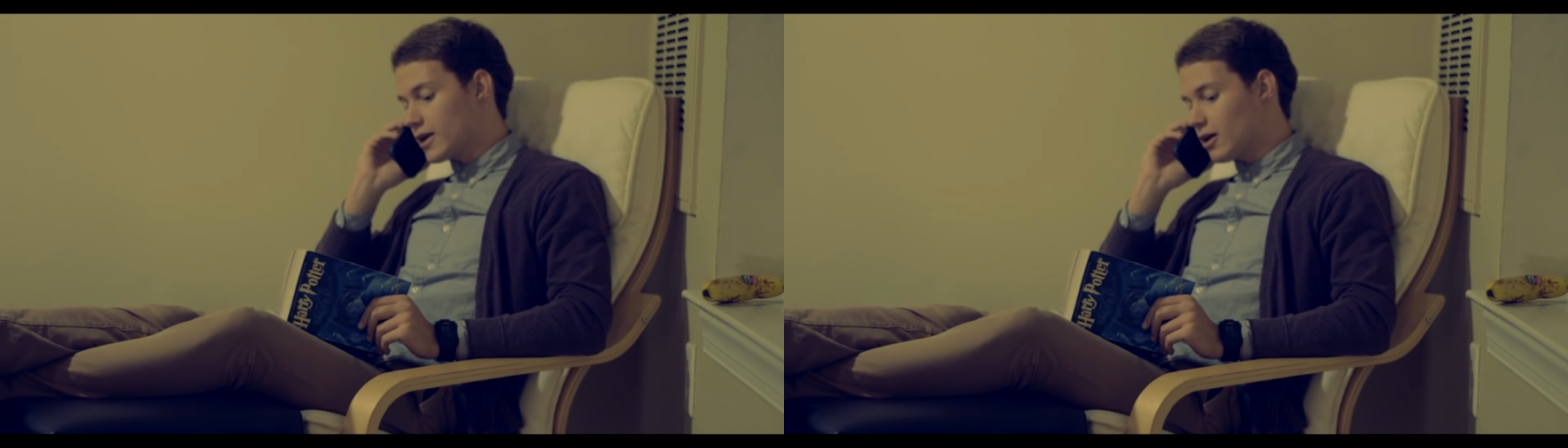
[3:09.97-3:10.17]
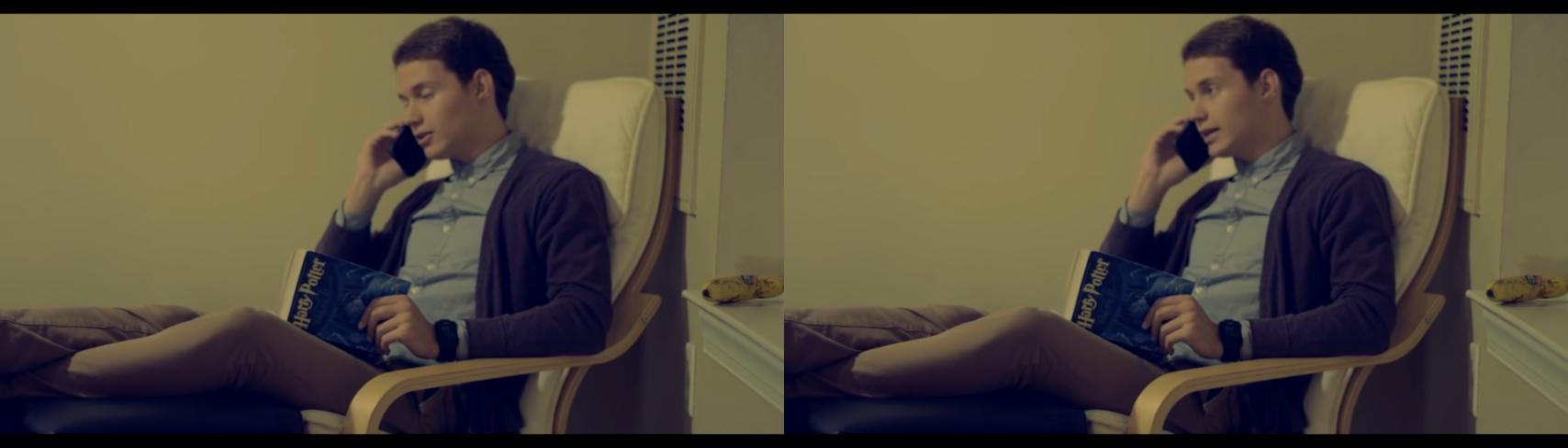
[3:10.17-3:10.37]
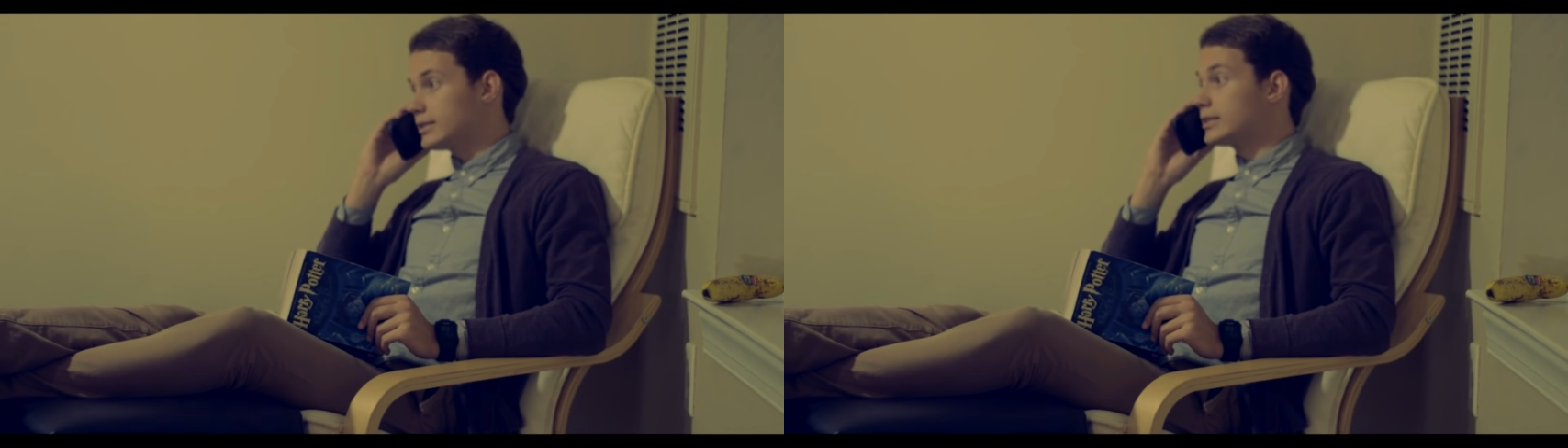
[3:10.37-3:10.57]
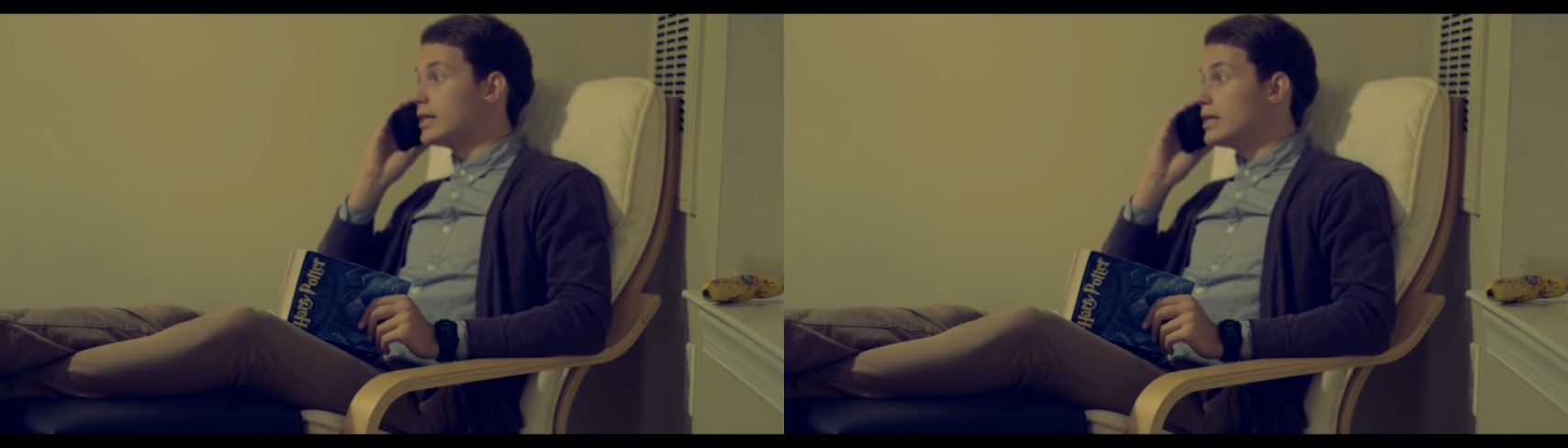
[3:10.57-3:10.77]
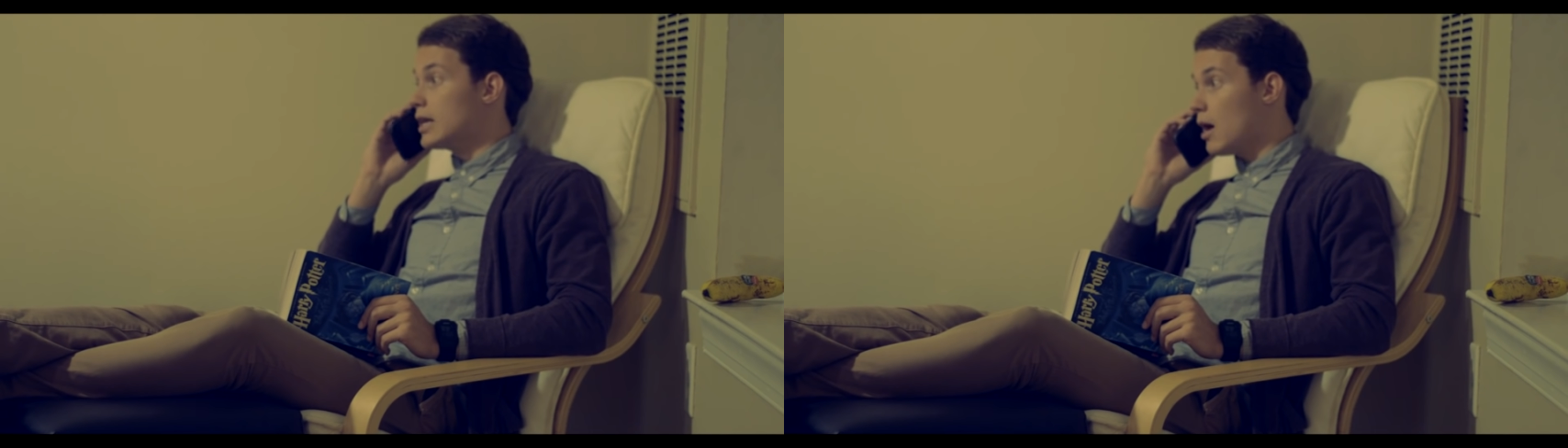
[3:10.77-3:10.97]
it out like
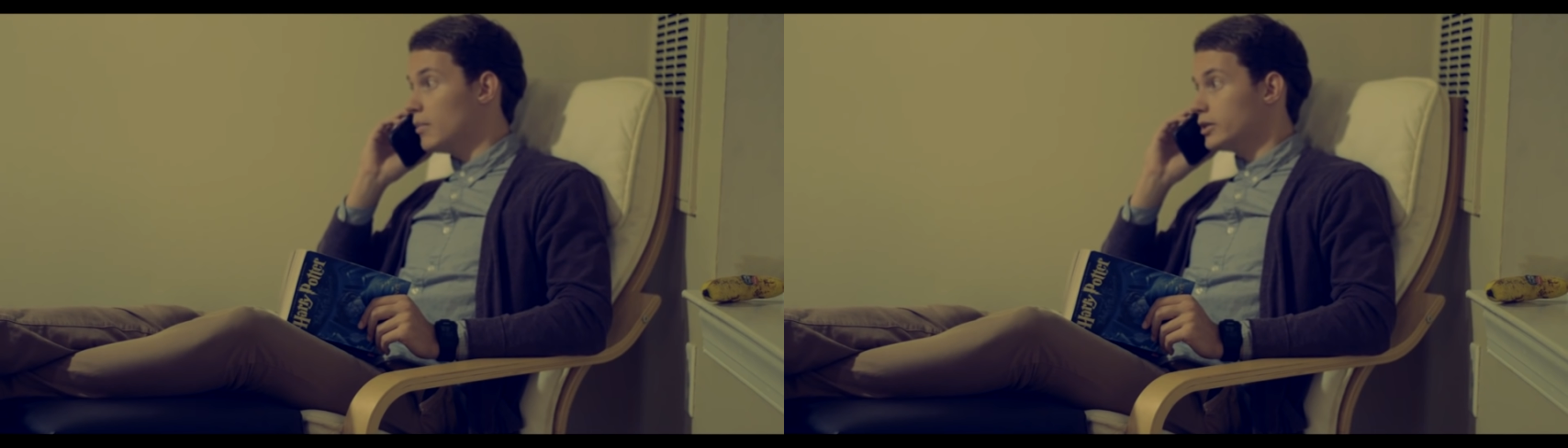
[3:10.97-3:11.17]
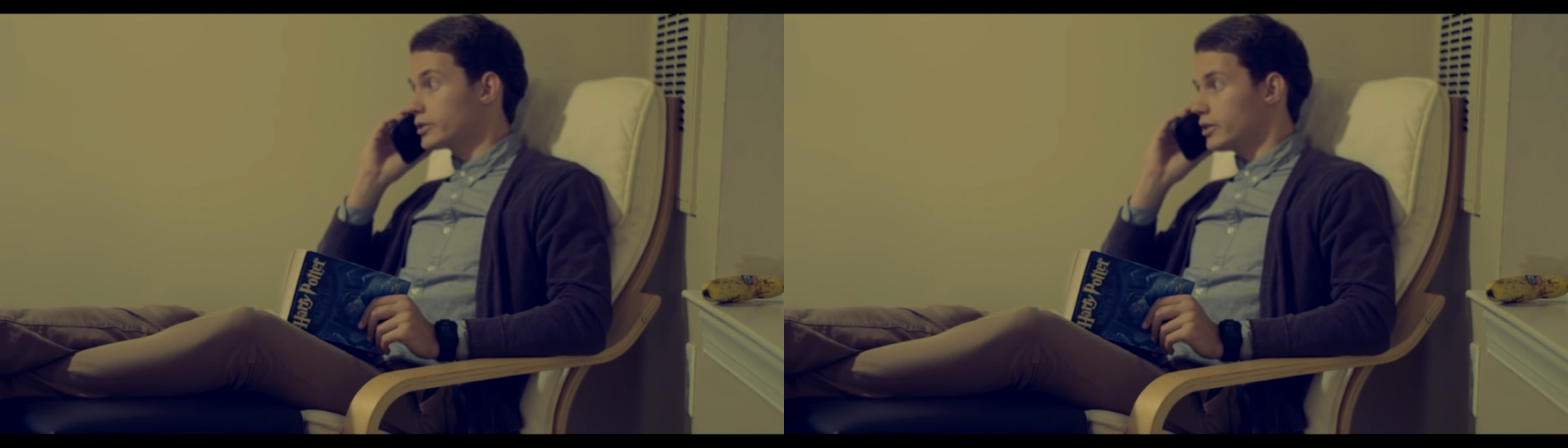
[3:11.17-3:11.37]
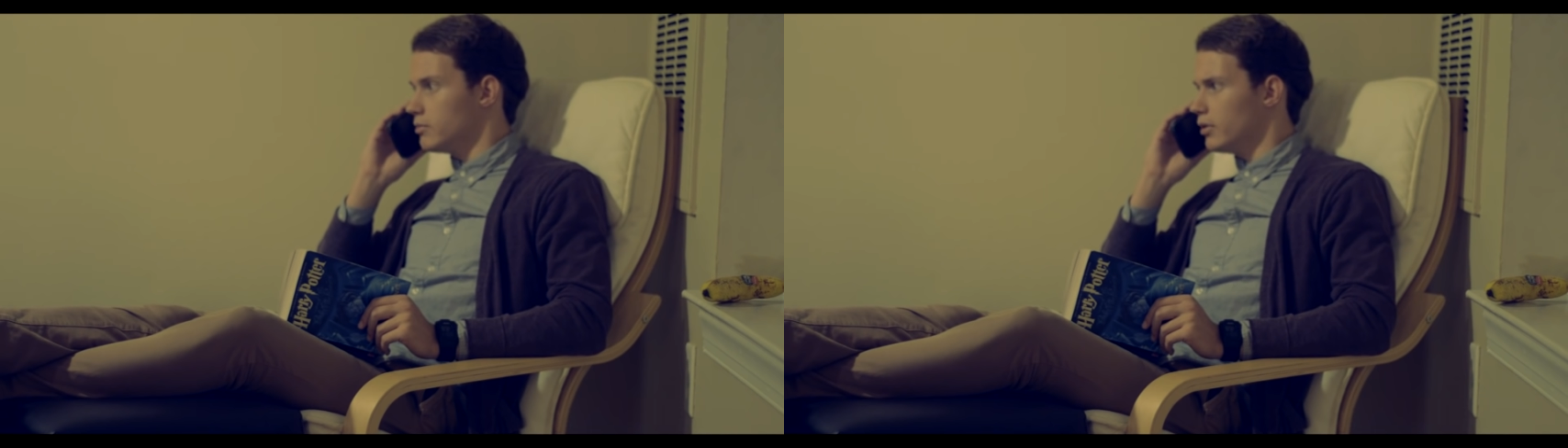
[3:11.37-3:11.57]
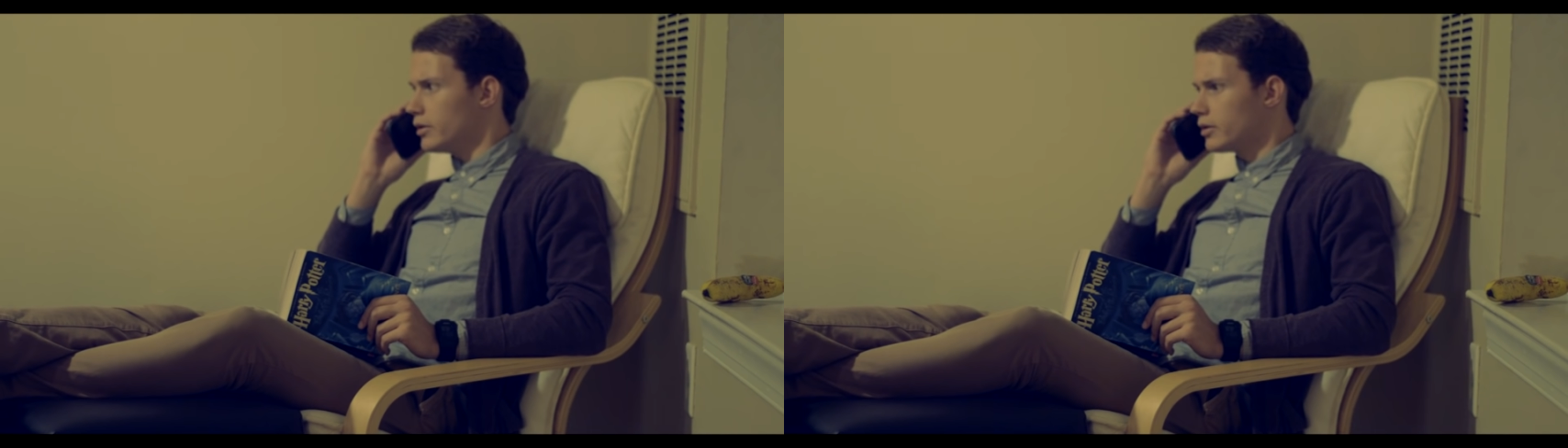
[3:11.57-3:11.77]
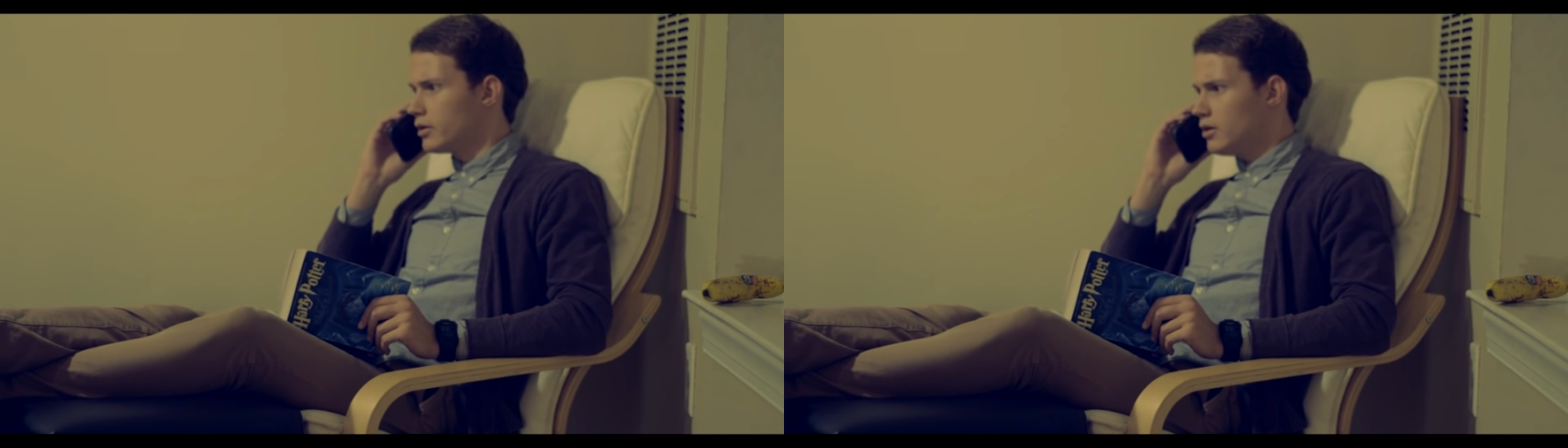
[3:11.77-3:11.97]
synonymously,
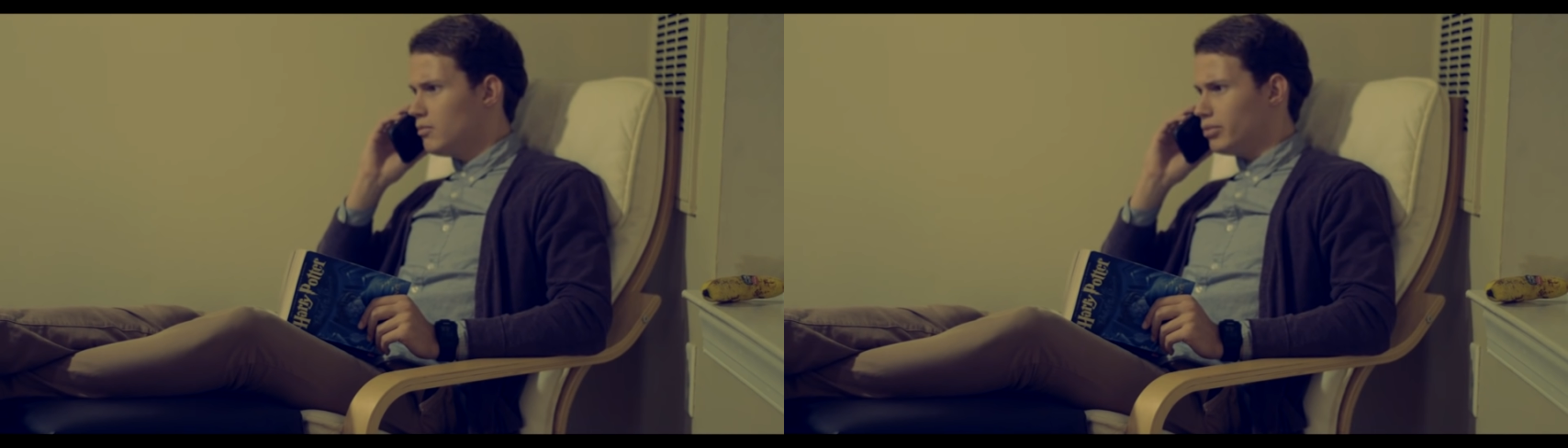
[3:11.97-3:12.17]
but